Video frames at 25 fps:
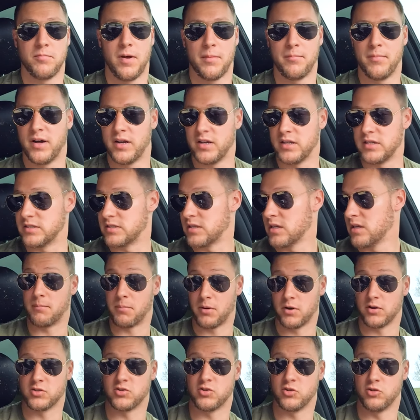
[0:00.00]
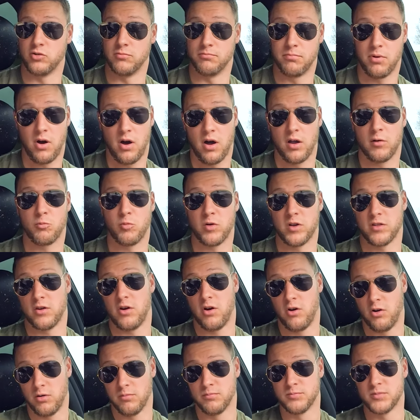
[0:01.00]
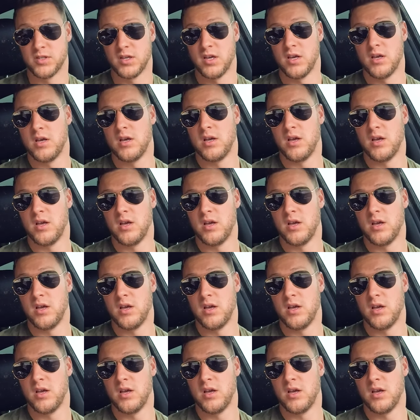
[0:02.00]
My buddies, a person who bought one of the homes,